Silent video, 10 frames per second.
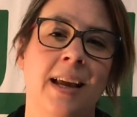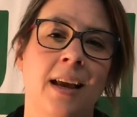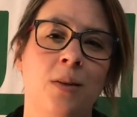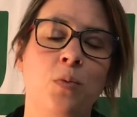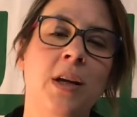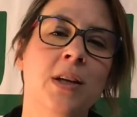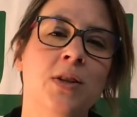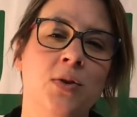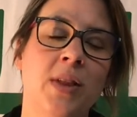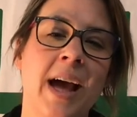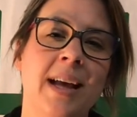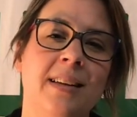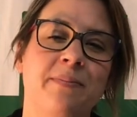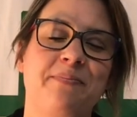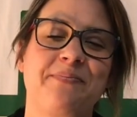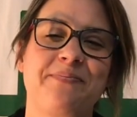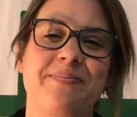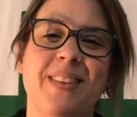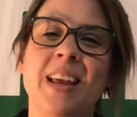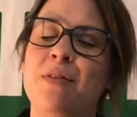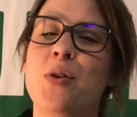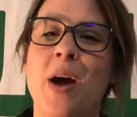and we can do that if you